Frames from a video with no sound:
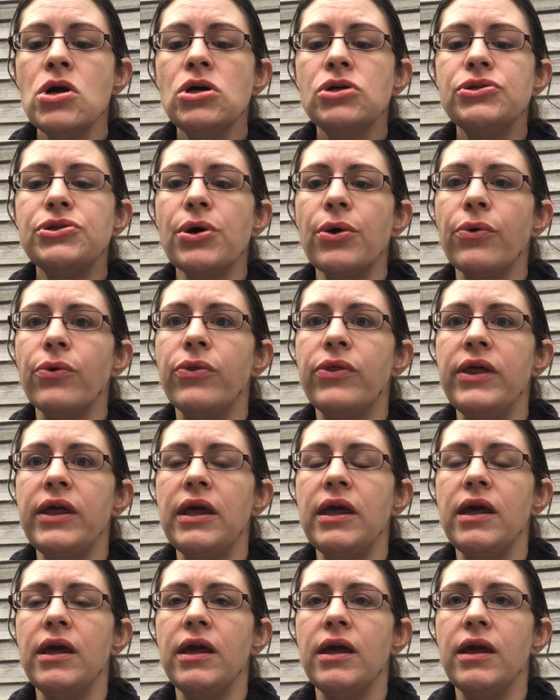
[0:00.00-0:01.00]
So
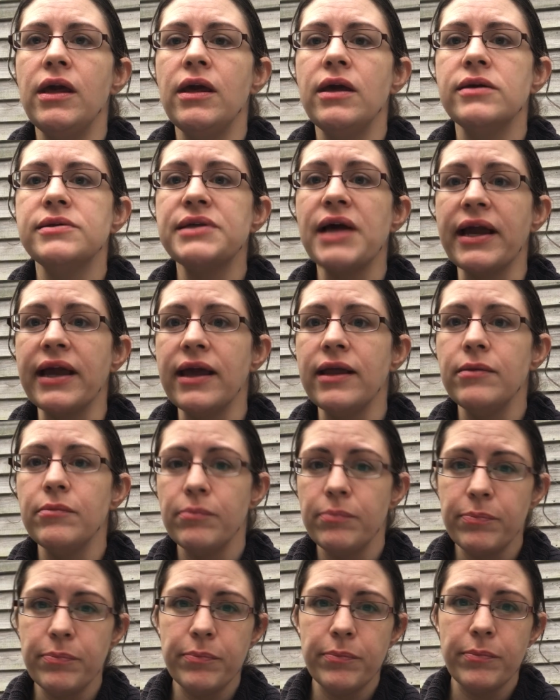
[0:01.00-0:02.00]
the second
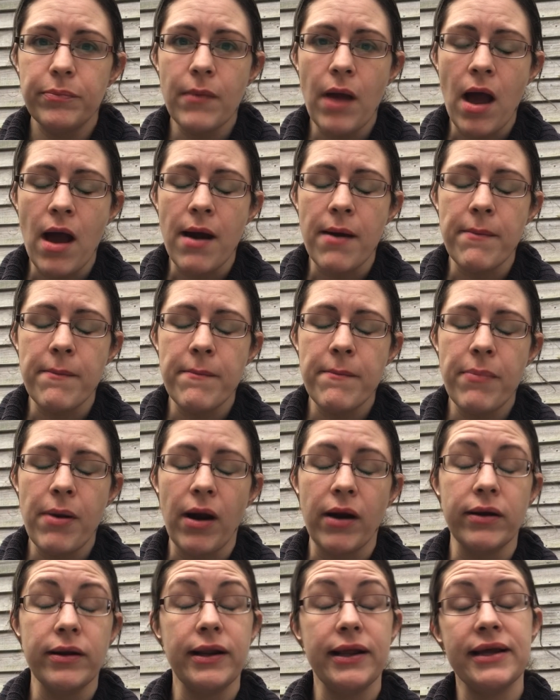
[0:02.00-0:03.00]

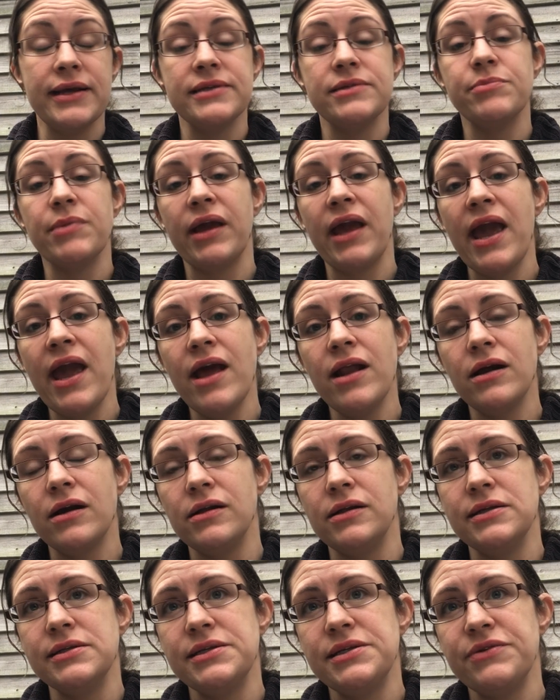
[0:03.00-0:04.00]
part is
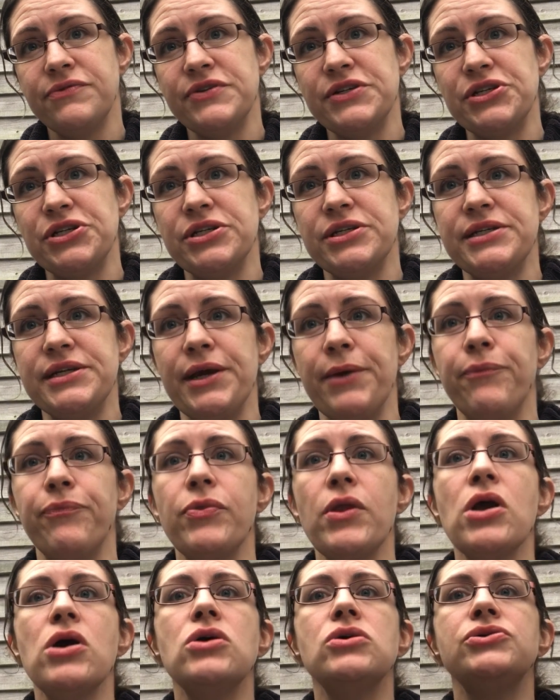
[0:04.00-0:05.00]
mechanical insufficiency.
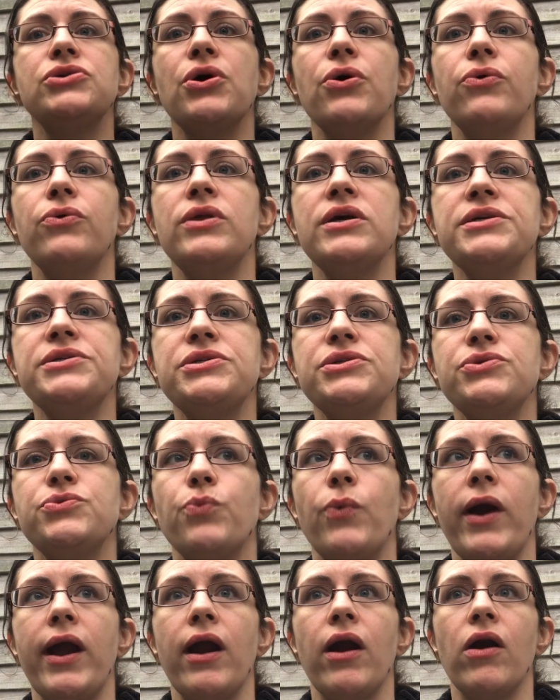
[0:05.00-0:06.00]
So this is
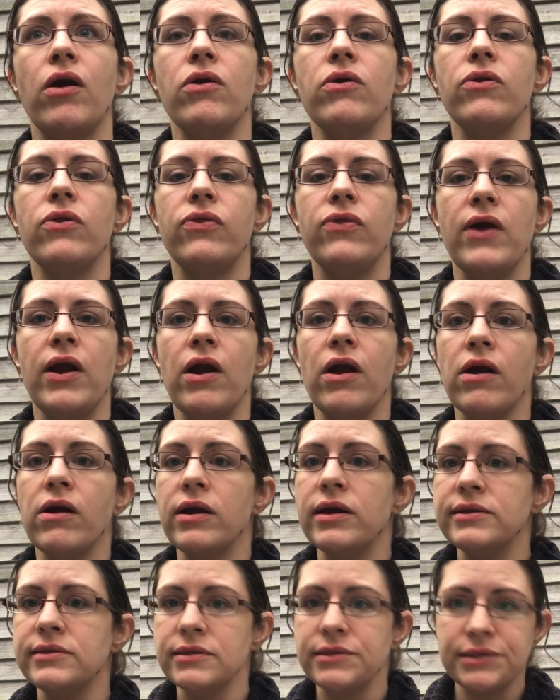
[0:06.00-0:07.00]
where there
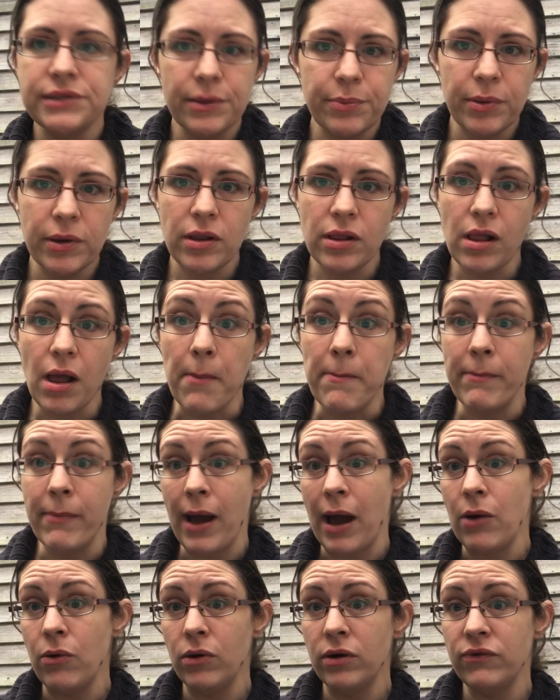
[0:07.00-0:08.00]
is a typical
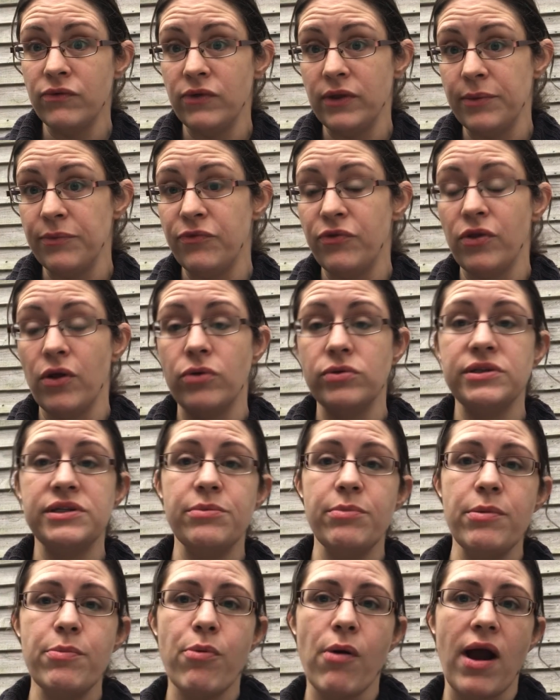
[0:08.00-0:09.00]
amount of lymph load to
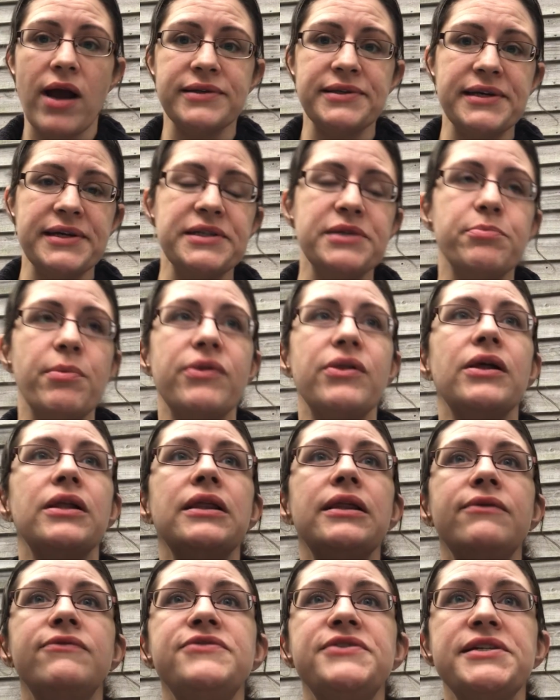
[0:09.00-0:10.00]
be processed, but the
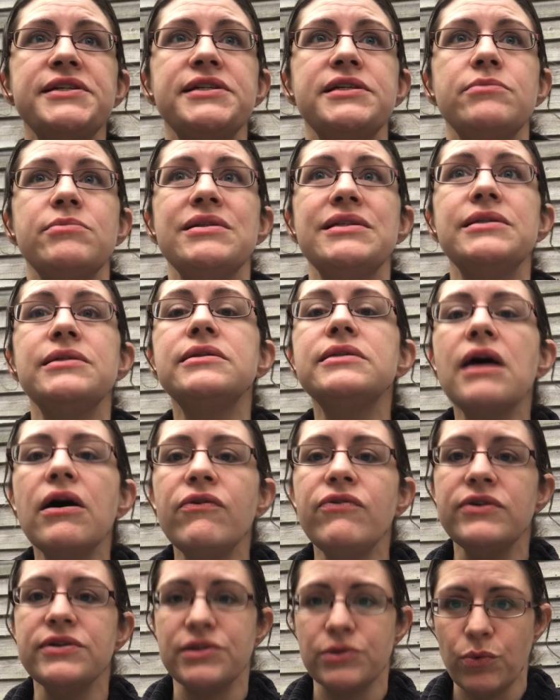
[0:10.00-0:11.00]
lymph system
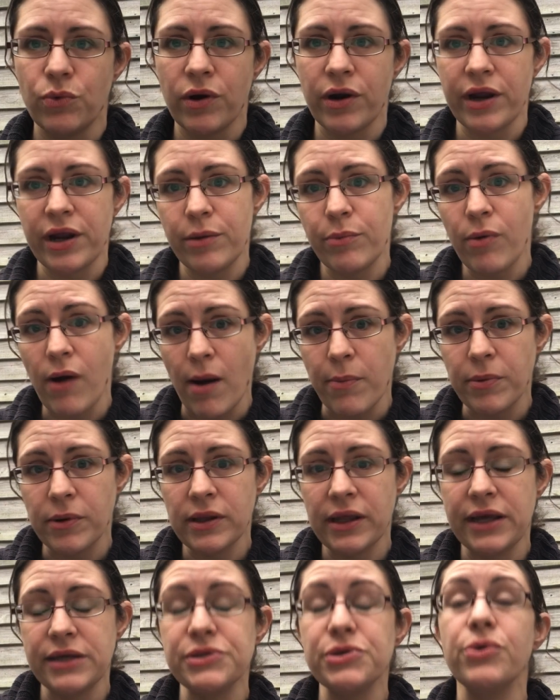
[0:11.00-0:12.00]
itself isn't working
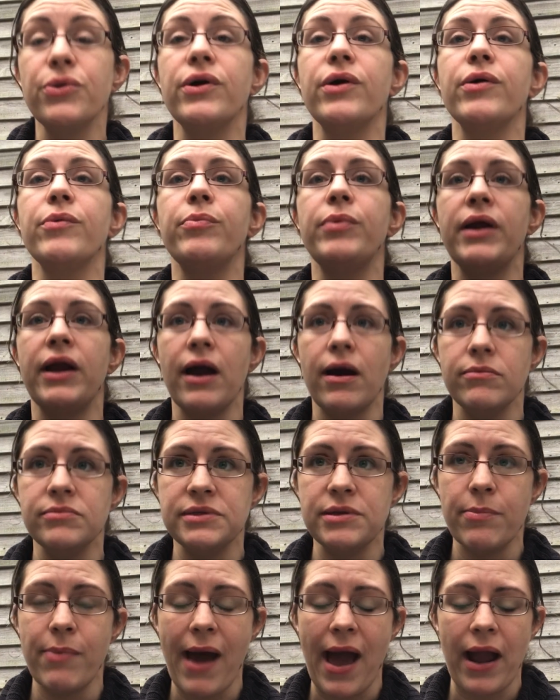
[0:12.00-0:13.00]
properly, so there becomes
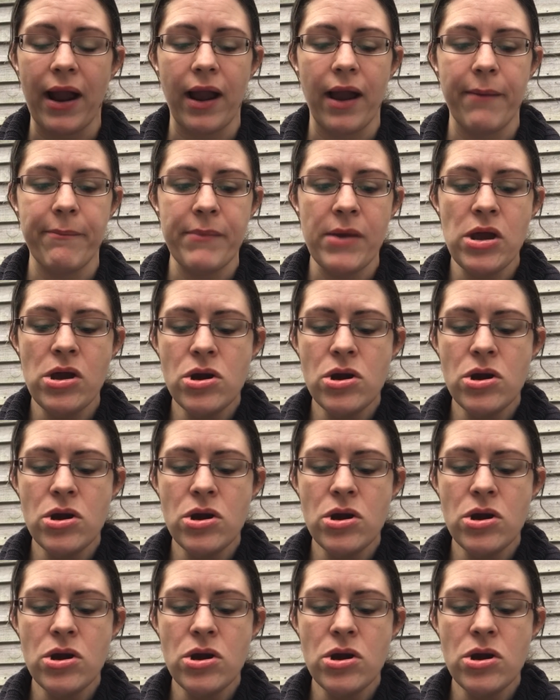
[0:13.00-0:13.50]
a backup.